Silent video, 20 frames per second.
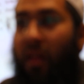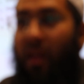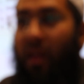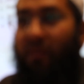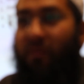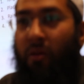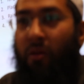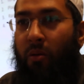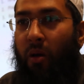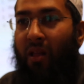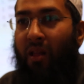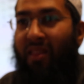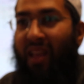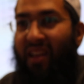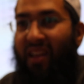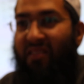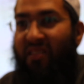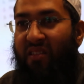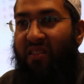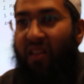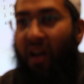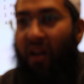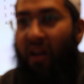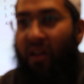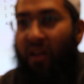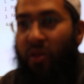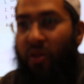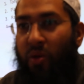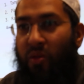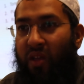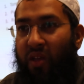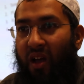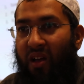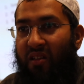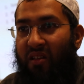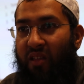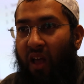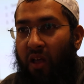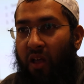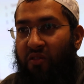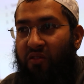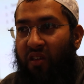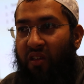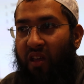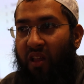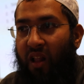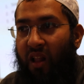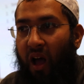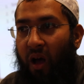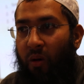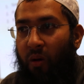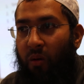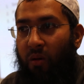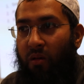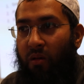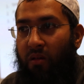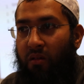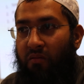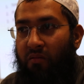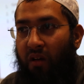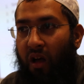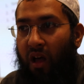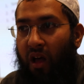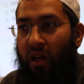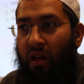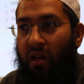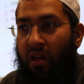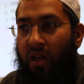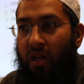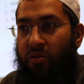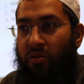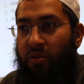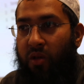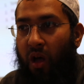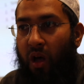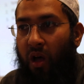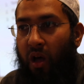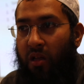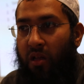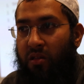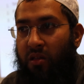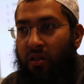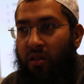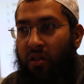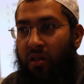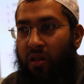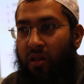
if you've got a lazy tongue and your tongue is like sticking out, like daad,